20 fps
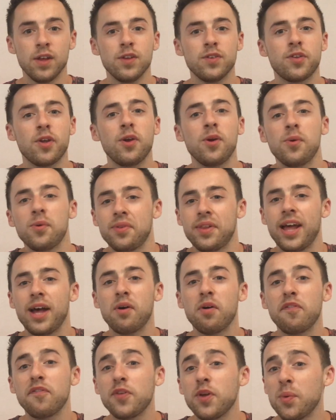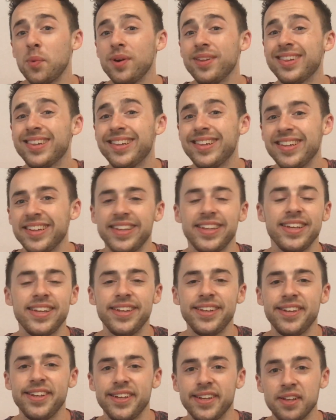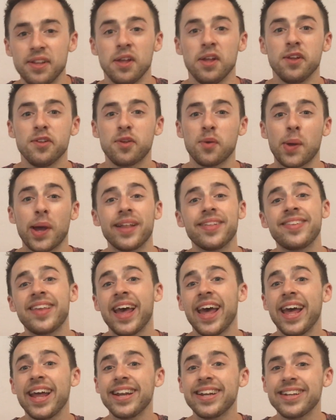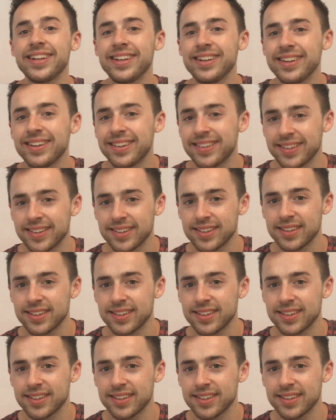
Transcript: So now a few with D, so attend,